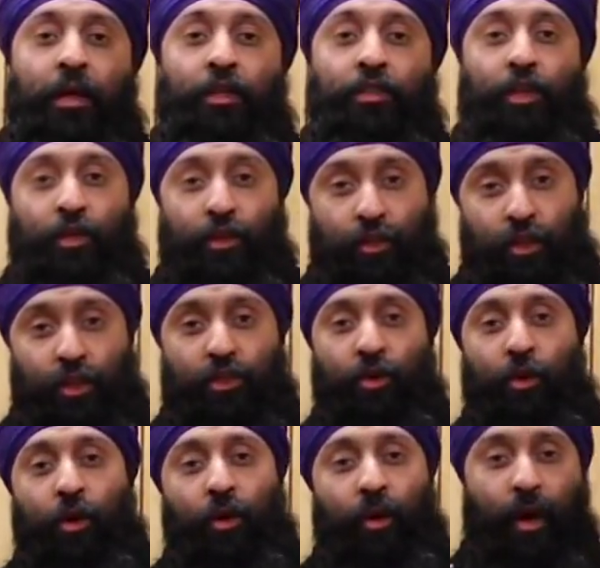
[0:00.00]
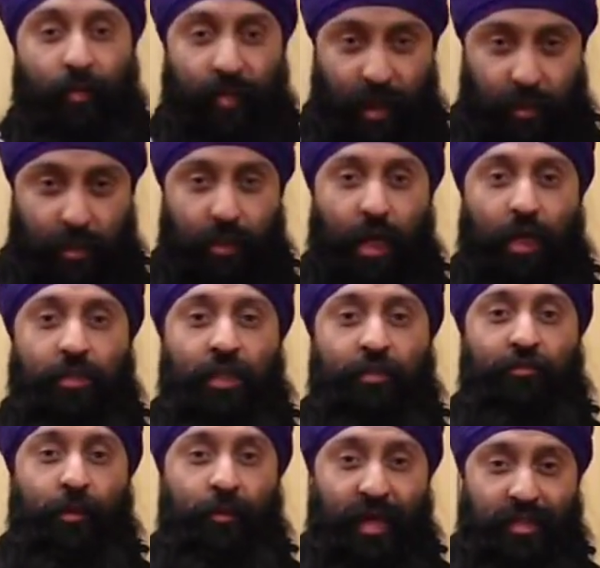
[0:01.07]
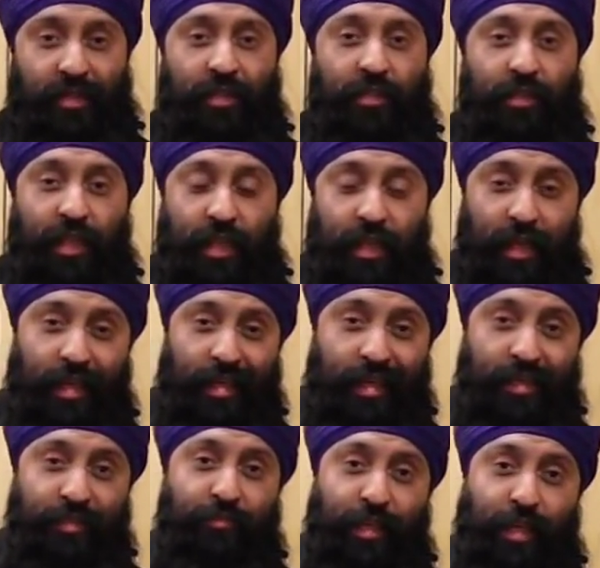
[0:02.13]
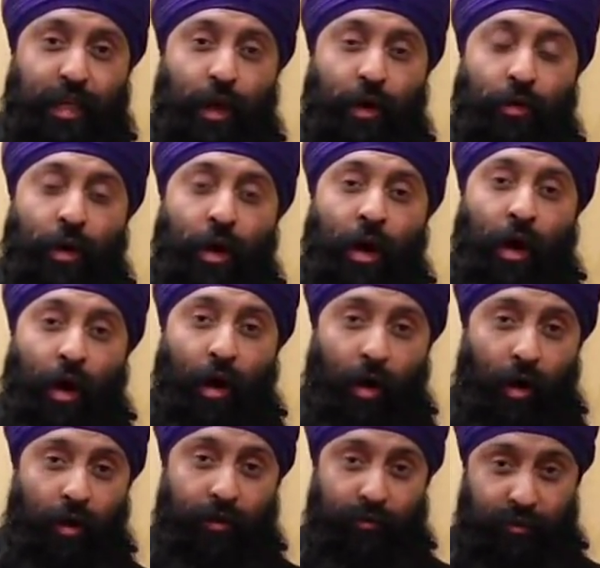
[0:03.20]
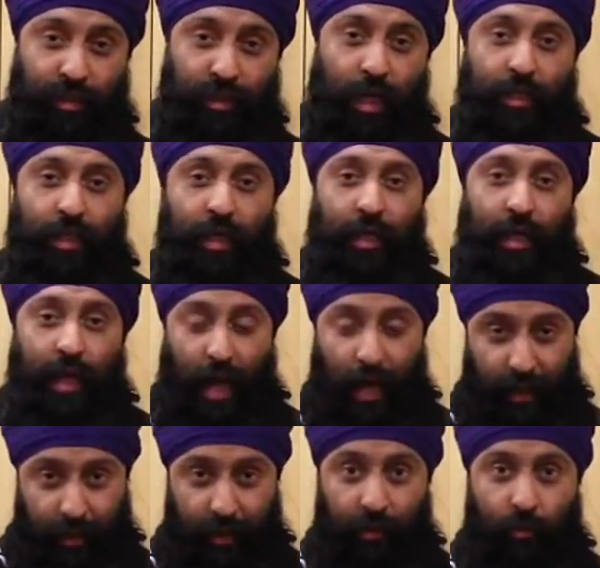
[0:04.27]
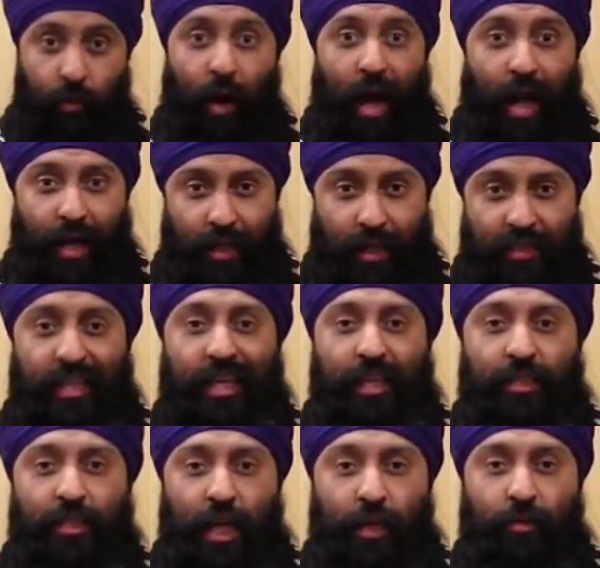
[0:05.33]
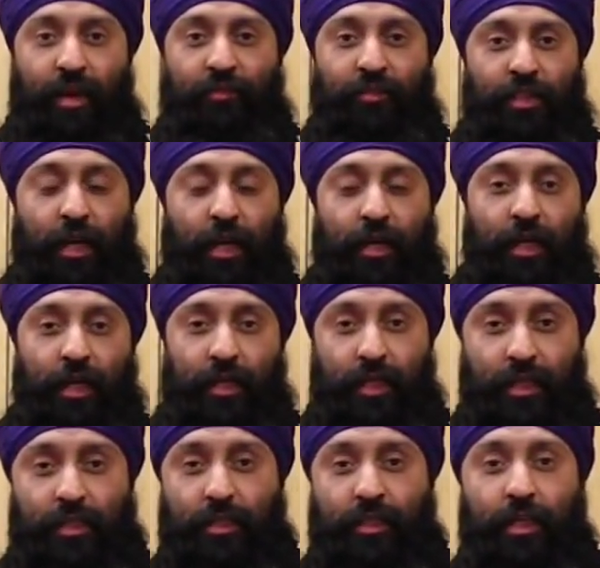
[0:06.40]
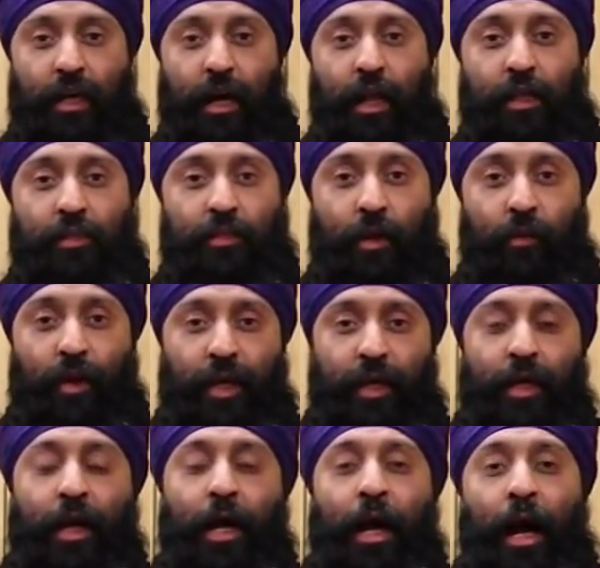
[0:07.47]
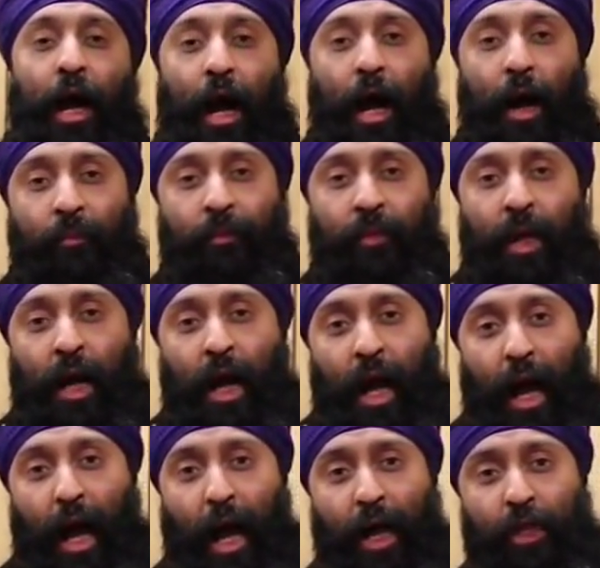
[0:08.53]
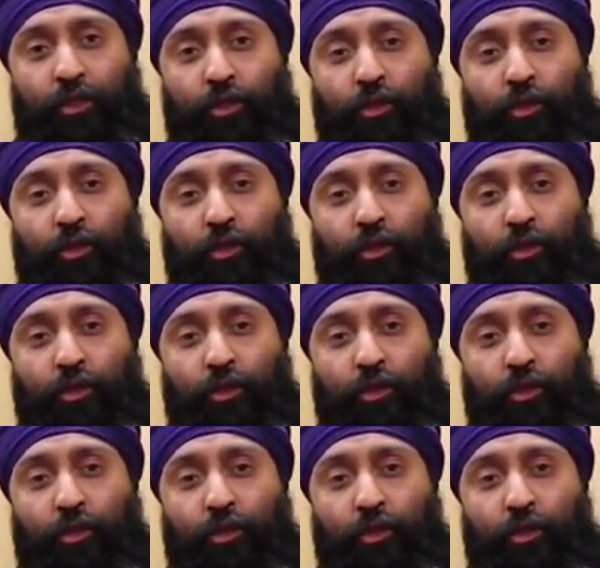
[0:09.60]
So you just saw Vijaylal Singh from Basically Sikhi and his video on Vaisakhi and why Sikhs celebrate Vaisakhi. This is the Khalsa way. As